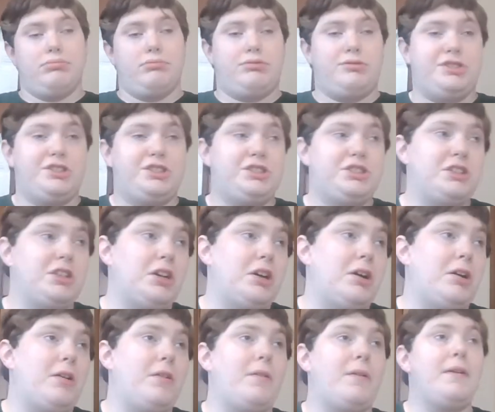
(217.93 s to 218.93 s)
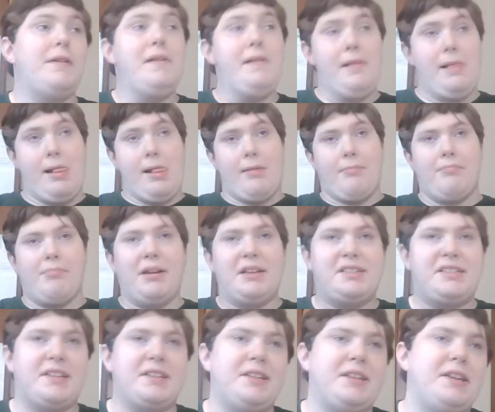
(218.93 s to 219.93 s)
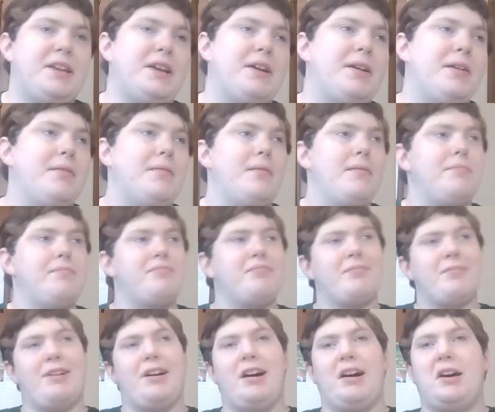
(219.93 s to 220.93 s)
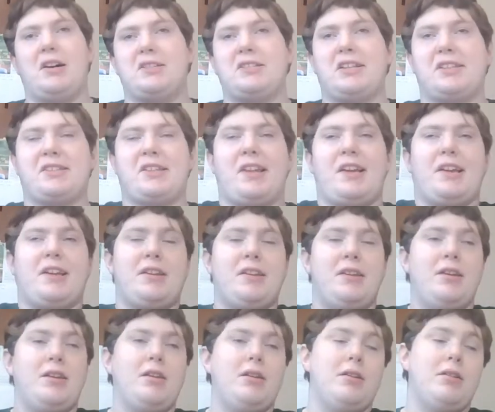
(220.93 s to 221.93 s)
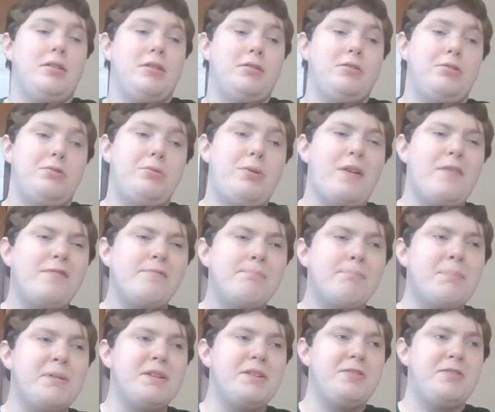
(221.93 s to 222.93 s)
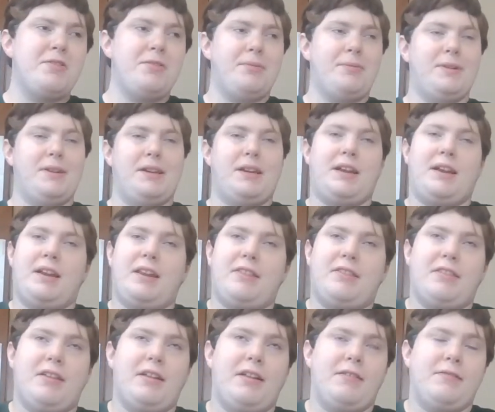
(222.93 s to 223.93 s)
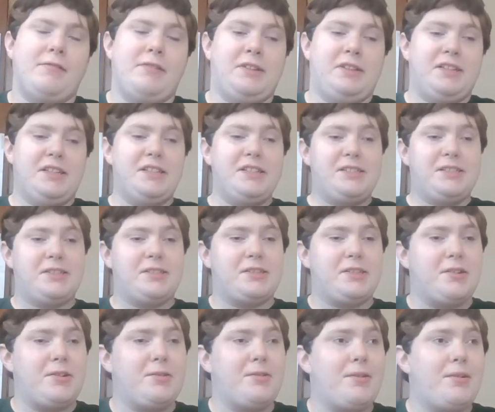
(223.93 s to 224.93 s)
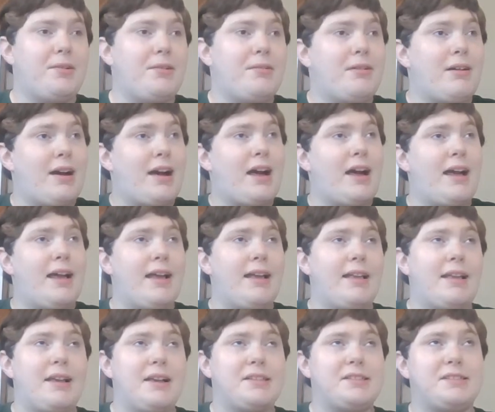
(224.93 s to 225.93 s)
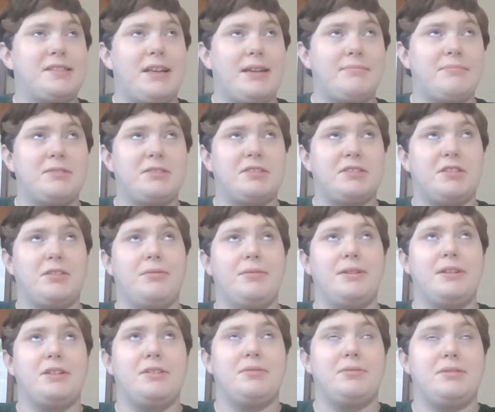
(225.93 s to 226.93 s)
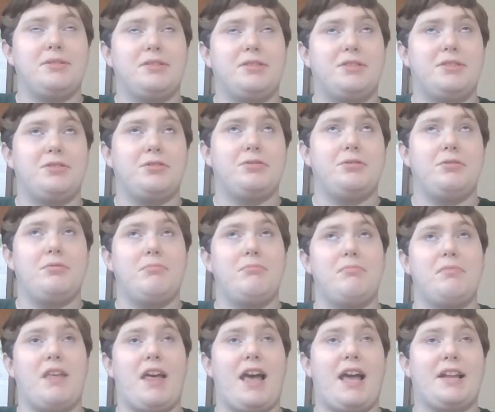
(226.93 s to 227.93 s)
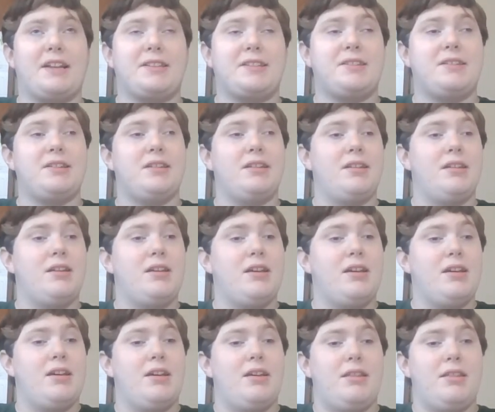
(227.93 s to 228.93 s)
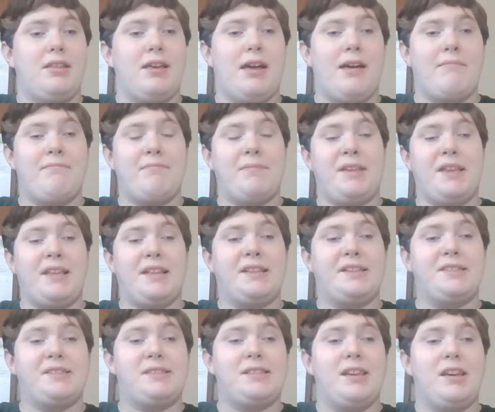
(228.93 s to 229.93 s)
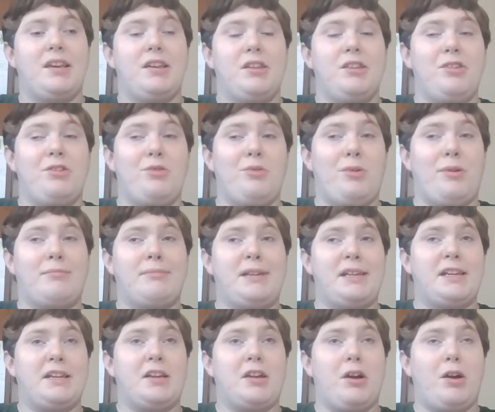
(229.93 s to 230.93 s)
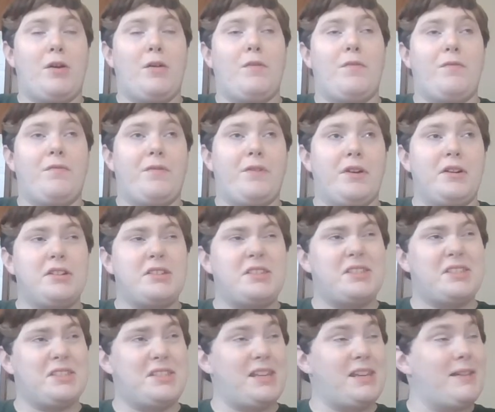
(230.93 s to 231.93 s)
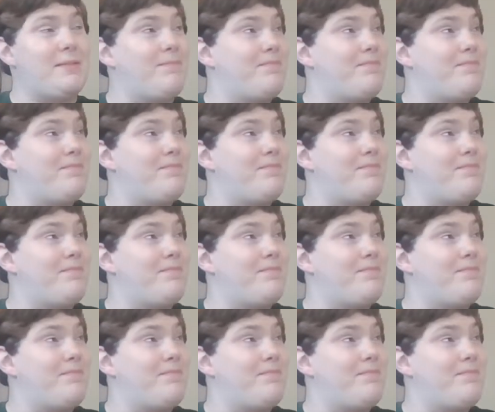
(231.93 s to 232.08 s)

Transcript: So, basically, Hawks is like, you haven't been doing anything really, so I guess I'm just going to assume that that means you want me to go first?